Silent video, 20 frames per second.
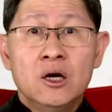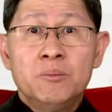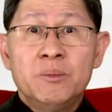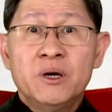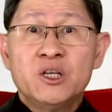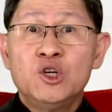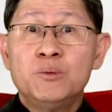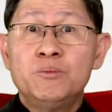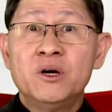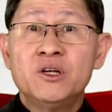
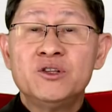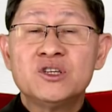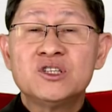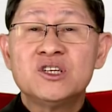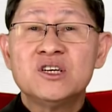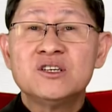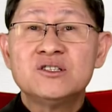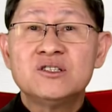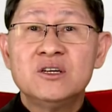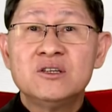My dear
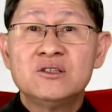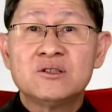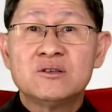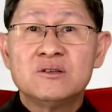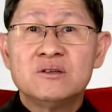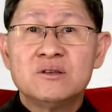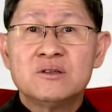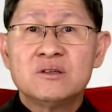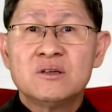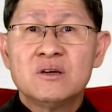brothers and
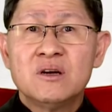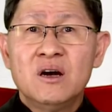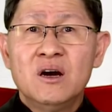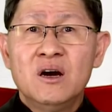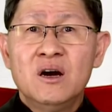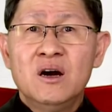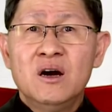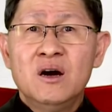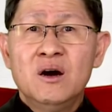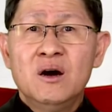sisters,
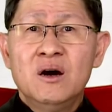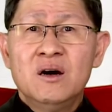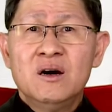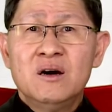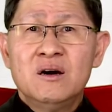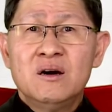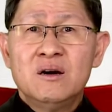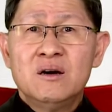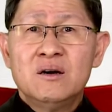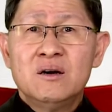
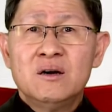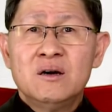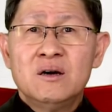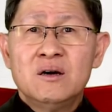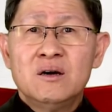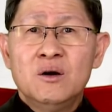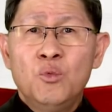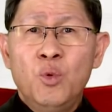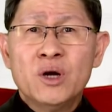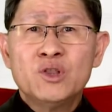
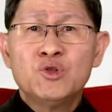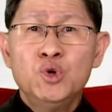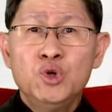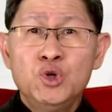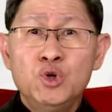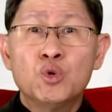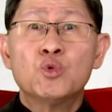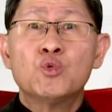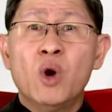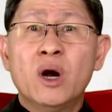what do
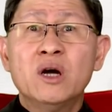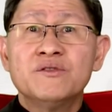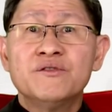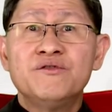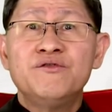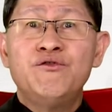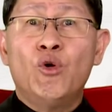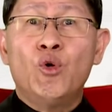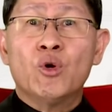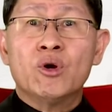you run
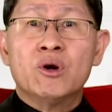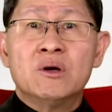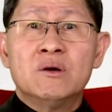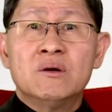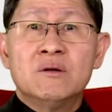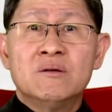for?